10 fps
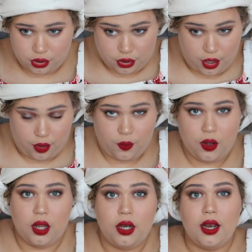So,
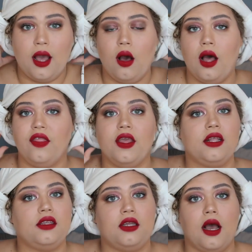now I think
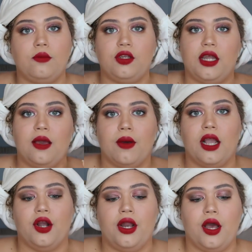it's time to take my
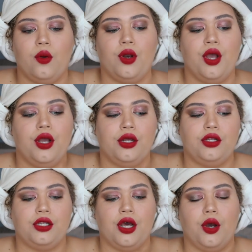hair down.
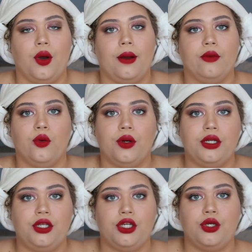So, I'm
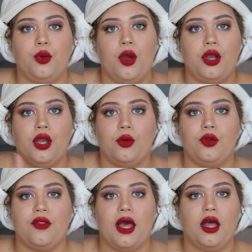going to go
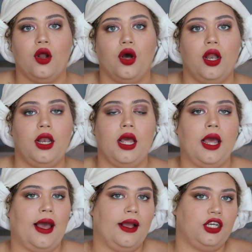do that on
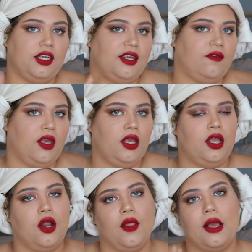IGTV.
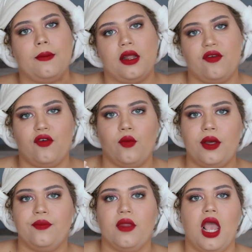You know, like, I'm going to film
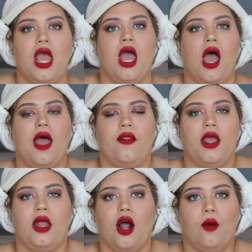it. And
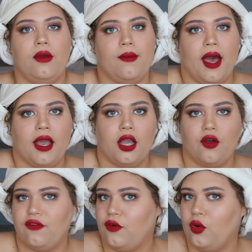then I'll be back
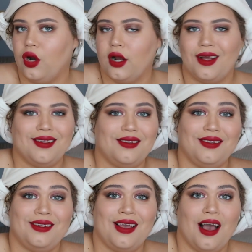for
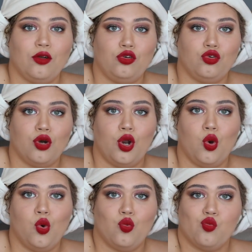the
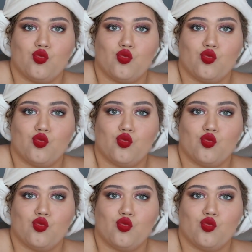outro.